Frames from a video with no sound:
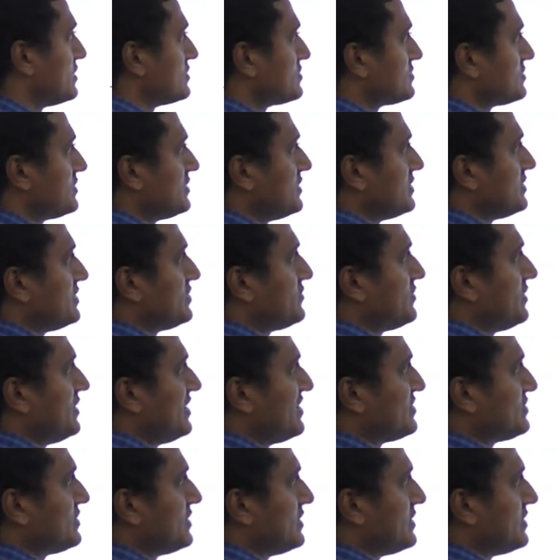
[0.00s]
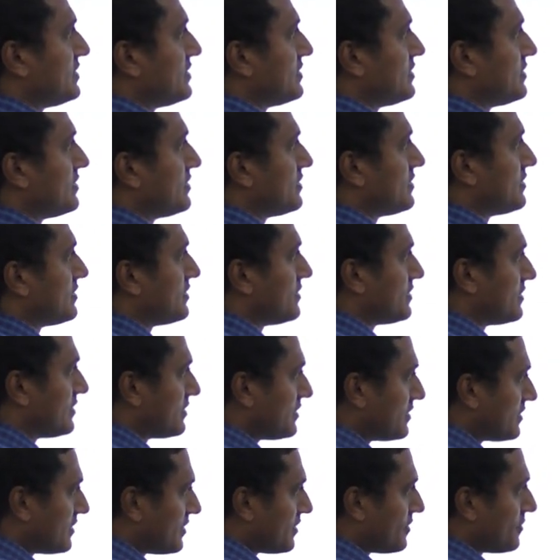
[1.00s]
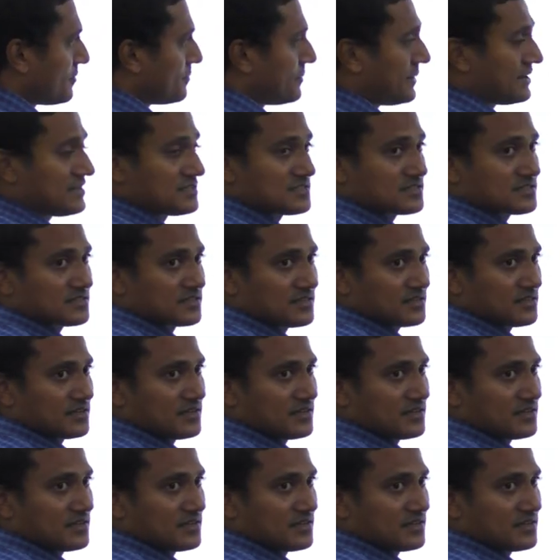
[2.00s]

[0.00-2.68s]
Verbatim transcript: See, it will, see, bends.